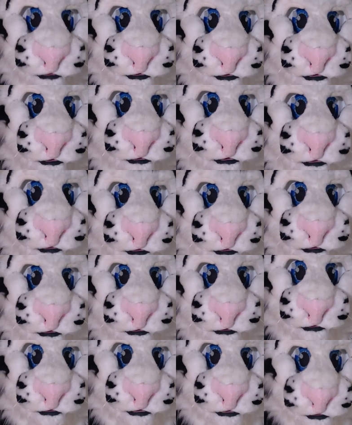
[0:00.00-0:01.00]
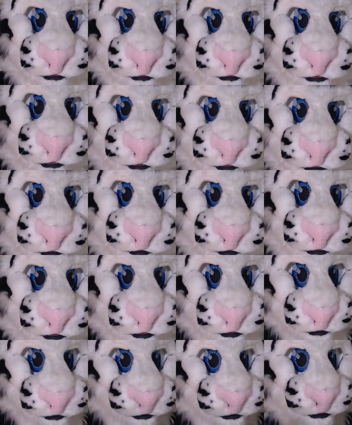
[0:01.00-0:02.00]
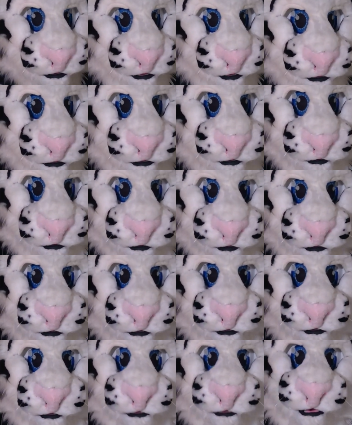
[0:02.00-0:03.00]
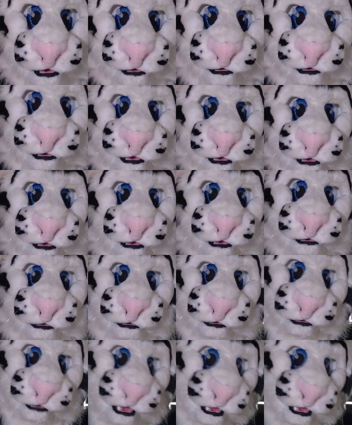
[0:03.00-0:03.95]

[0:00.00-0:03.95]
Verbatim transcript: secret recipe. I went to the